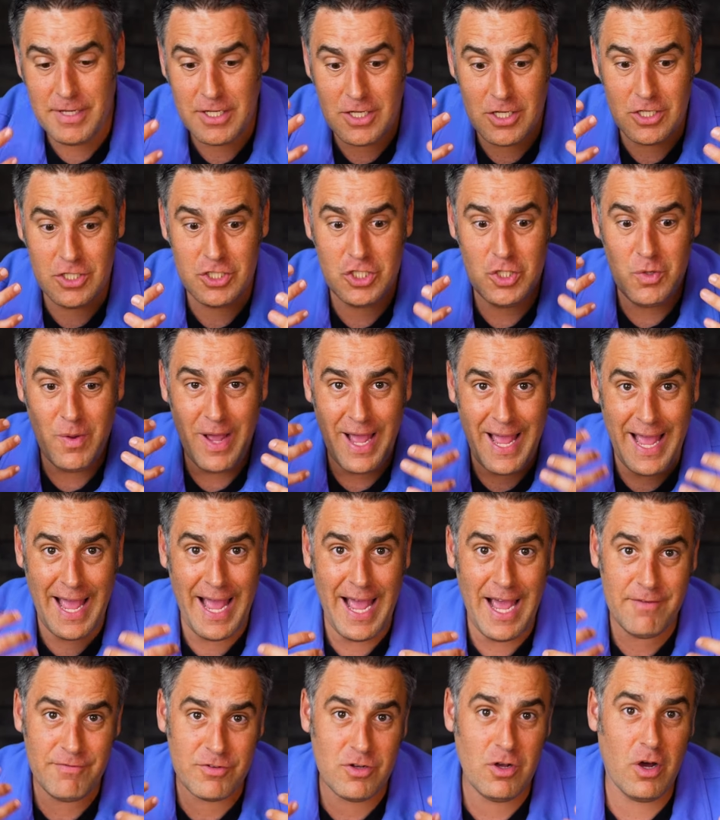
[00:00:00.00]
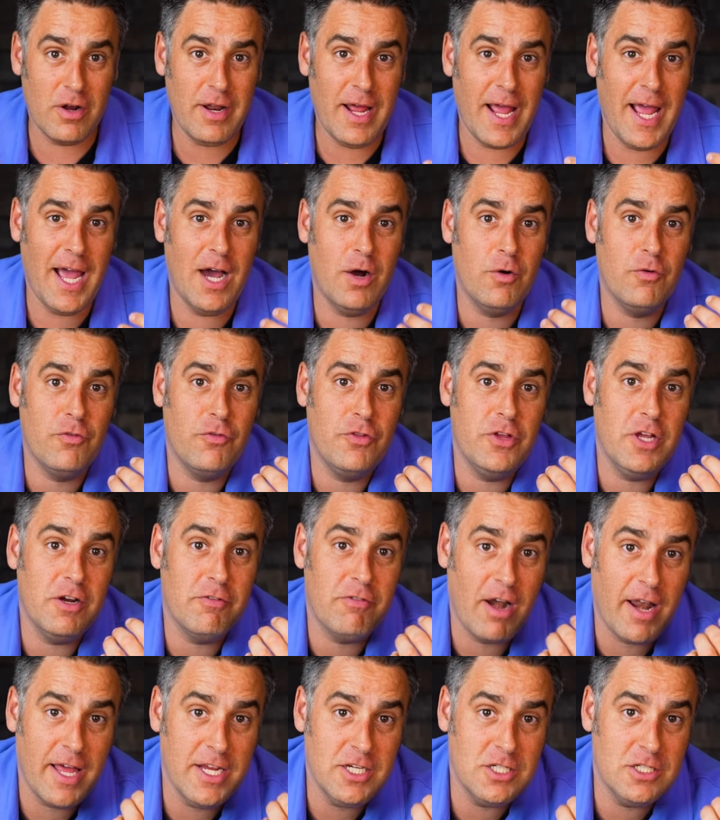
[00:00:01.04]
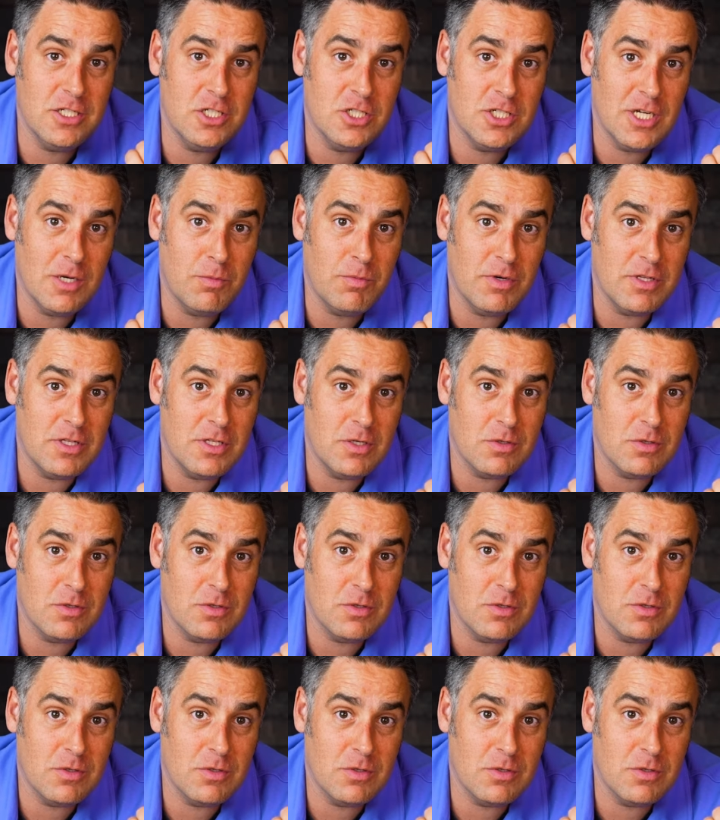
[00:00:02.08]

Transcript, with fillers: because you have got a healthier relationship with